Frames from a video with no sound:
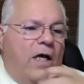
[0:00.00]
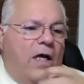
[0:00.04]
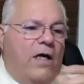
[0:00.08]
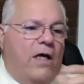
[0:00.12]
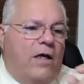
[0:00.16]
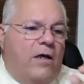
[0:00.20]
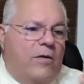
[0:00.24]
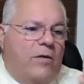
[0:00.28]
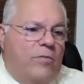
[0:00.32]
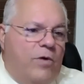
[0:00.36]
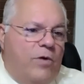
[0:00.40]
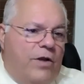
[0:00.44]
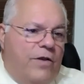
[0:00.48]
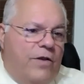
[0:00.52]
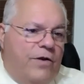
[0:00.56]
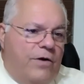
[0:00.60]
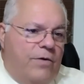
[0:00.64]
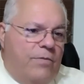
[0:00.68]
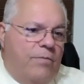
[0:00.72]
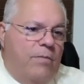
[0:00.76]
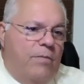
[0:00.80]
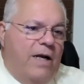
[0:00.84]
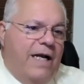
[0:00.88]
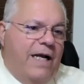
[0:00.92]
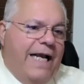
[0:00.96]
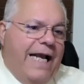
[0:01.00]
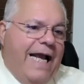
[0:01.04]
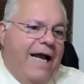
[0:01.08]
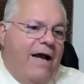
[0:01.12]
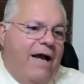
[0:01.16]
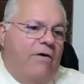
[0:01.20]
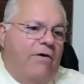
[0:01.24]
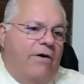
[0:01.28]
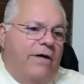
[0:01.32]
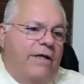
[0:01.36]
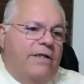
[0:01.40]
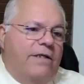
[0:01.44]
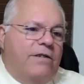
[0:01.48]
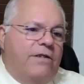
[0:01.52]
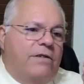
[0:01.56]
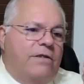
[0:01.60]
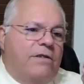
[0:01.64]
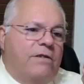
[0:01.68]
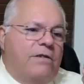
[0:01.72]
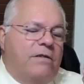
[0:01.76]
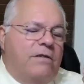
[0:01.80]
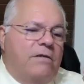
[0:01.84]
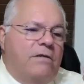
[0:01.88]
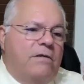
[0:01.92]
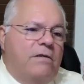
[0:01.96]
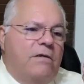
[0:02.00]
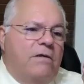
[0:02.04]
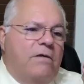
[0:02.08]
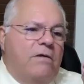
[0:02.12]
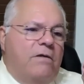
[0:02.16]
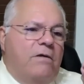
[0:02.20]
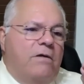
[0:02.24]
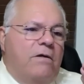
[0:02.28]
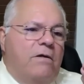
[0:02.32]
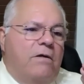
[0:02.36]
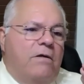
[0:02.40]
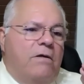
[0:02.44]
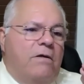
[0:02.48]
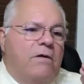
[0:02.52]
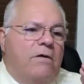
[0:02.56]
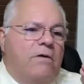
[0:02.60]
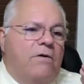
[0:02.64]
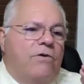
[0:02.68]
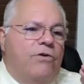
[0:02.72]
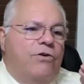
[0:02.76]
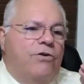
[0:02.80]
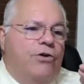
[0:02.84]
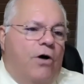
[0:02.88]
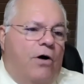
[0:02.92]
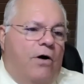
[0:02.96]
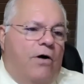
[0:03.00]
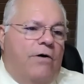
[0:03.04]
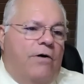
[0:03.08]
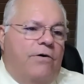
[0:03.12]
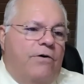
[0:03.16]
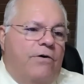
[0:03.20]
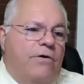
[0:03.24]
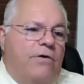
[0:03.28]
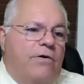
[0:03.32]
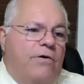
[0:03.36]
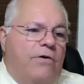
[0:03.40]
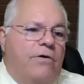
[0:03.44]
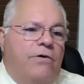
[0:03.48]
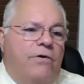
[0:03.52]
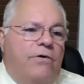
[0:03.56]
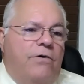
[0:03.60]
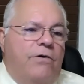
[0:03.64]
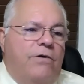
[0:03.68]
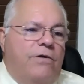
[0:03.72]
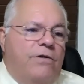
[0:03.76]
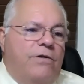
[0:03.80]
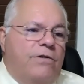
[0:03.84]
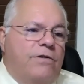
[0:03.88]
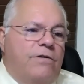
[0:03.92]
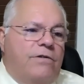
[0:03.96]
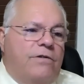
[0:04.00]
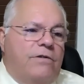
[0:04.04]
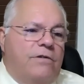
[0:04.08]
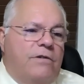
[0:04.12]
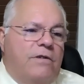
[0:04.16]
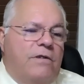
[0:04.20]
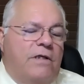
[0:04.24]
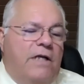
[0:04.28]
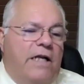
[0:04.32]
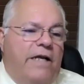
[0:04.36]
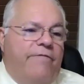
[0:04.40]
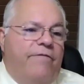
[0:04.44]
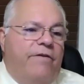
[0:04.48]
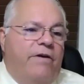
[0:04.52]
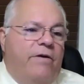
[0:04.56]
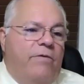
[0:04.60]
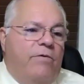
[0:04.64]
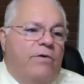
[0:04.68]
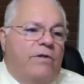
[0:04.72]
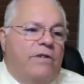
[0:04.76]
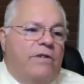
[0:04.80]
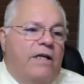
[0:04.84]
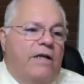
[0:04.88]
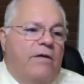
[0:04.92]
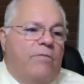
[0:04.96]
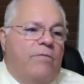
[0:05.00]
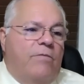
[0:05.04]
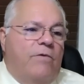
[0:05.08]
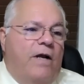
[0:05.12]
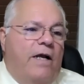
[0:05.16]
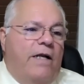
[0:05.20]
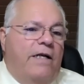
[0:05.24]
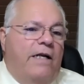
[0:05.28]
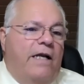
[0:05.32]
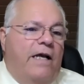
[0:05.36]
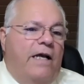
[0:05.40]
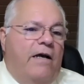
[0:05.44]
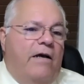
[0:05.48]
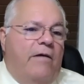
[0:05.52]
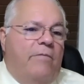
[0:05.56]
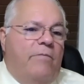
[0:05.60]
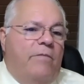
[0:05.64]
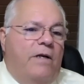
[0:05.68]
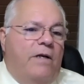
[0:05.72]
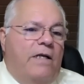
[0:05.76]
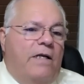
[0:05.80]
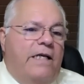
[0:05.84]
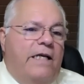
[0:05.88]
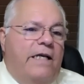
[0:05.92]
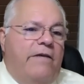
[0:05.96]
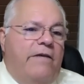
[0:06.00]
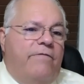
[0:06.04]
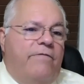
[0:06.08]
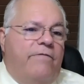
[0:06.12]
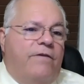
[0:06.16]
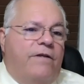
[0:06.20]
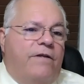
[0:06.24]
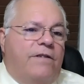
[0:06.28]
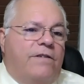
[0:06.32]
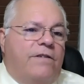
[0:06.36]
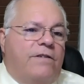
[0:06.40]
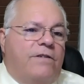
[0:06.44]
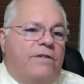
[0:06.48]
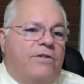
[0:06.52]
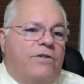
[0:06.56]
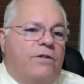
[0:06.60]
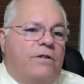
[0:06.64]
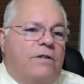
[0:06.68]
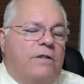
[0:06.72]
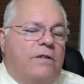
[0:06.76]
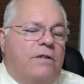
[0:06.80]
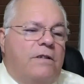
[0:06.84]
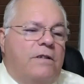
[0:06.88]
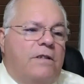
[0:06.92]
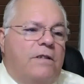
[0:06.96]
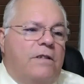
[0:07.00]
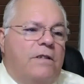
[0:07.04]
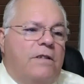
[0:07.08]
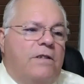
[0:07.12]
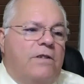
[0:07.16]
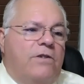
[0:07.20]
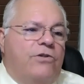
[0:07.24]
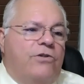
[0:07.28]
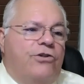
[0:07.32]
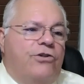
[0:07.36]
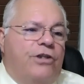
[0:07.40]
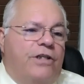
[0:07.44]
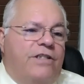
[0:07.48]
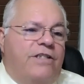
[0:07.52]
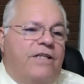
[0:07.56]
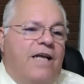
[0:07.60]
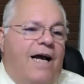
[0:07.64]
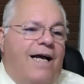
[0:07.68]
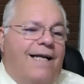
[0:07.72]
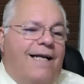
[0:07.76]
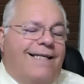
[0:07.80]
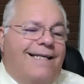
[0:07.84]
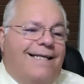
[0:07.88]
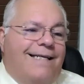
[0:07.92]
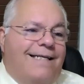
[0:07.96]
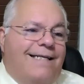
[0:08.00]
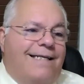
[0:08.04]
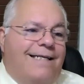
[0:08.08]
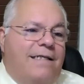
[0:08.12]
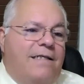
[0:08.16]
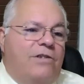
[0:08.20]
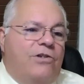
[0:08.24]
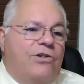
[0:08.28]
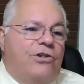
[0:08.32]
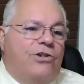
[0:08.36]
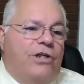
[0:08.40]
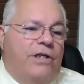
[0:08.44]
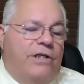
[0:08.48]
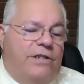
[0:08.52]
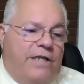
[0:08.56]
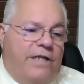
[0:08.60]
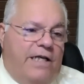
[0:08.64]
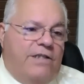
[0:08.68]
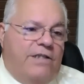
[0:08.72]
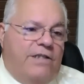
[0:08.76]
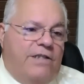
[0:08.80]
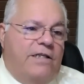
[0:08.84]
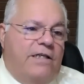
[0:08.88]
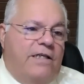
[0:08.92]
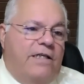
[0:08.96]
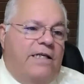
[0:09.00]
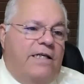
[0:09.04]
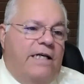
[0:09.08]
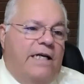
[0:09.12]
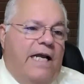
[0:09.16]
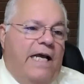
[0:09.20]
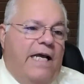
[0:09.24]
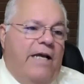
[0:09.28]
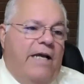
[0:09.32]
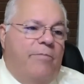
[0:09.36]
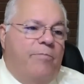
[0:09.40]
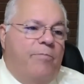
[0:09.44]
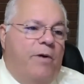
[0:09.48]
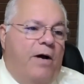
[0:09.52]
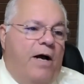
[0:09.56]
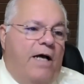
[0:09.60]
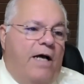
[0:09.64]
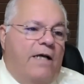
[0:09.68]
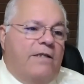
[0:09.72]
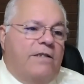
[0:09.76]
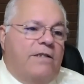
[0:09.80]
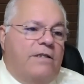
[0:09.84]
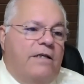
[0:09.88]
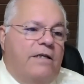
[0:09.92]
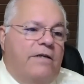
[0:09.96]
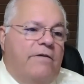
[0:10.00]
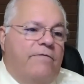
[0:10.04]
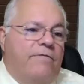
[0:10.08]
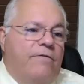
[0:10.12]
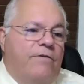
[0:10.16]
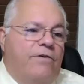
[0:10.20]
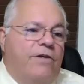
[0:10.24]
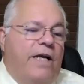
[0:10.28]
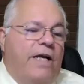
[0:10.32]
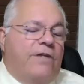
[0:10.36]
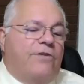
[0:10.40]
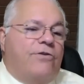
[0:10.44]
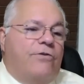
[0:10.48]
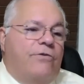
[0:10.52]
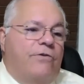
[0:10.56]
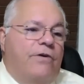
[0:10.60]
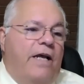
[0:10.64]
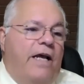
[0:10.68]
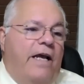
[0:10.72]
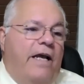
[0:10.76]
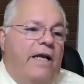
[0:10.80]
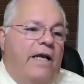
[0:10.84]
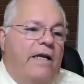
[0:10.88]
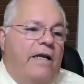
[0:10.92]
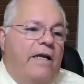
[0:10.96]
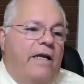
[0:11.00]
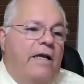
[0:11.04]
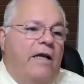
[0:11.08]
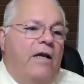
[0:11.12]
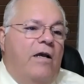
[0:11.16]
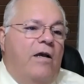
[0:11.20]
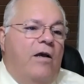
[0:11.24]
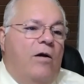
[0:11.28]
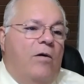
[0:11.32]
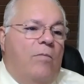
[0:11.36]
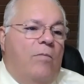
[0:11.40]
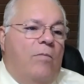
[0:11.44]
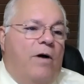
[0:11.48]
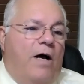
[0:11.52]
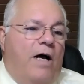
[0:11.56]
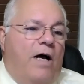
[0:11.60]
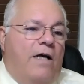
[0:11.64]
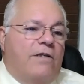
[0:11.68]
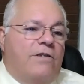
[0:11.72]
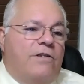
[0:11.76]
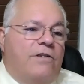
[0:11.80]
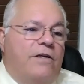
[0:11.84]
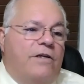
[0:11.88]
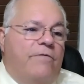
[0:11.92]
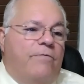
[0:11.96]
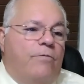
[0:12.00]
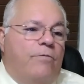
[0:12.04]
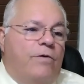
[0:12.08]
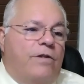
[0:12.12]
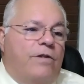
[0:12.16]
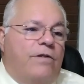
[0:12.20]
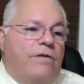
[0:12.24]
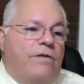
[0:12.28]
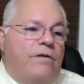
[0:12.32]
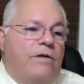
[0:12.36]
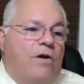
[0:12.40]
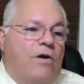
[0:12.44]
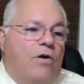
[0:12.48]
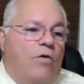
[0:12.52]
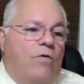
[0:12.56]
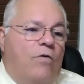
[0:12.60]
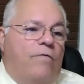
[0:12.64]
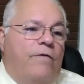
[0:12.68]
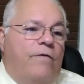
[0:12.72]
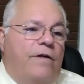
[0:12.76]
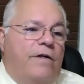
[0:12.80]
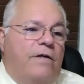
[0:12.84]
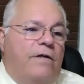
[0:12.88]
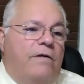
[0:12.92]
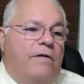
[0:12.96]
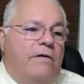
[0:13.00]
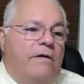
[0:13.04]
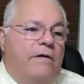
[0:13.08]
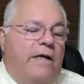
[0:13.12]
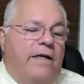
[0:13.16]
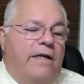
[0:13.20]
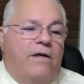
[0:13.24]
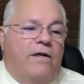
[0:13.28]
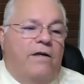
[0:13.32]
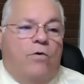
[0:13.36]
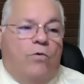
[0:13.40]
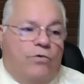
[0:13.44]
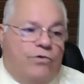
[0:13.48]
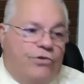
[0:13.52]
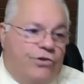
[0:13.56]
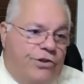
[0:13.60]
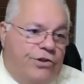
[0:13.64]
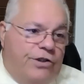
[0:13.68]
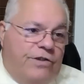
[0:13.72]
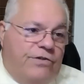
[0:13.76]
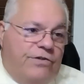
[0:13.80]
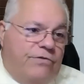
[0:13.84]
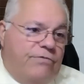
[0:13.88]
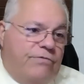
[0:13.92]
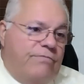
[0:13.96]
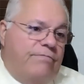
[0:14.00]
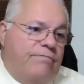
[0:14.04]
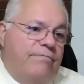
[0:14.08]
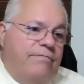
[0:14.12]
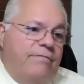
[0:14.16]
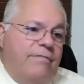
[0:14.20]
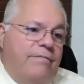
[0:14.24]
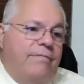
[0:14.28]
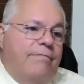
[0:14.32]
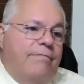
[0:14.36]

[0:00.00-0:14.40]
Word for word: uh, Brother McGowan's daughter, who is living with them right now, I believe, is she's got she tested today positive, yesterday positive with COVID, and of course she's